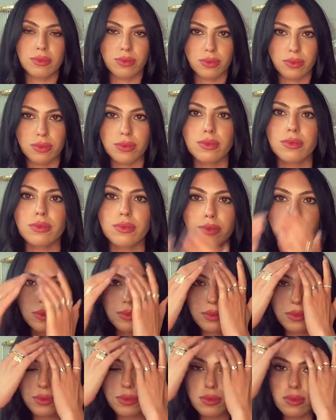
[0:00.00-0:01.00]

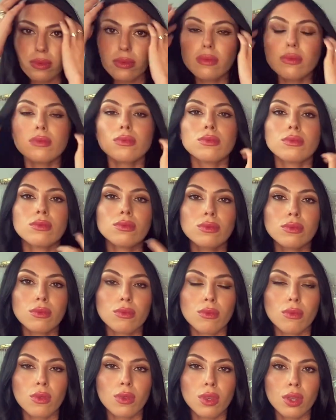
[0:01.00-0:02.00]

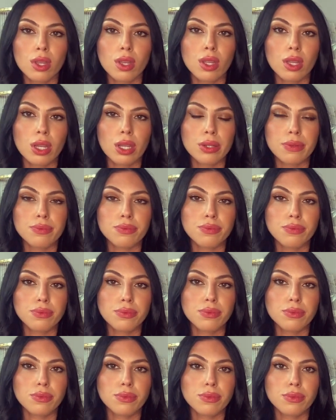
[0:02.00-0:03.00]

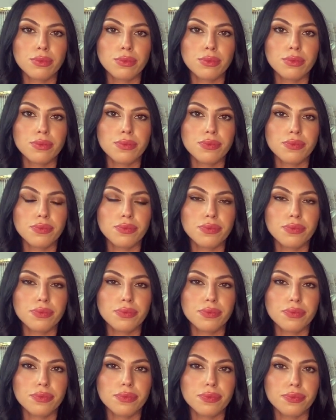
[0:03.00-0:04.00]

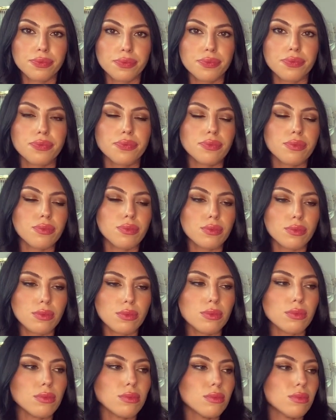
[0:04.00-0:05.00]

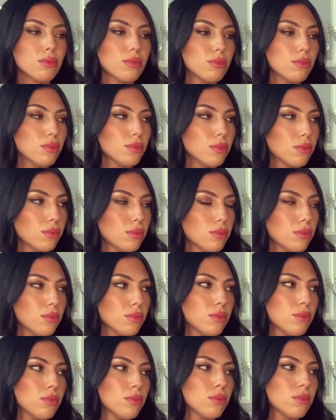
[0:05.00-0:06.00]

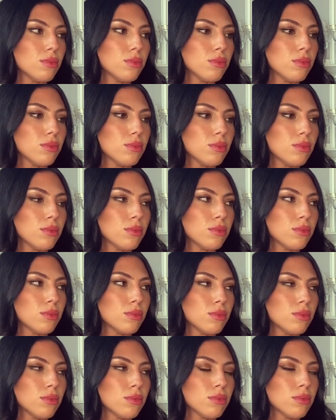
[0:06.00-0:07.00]
This person isn't speaking.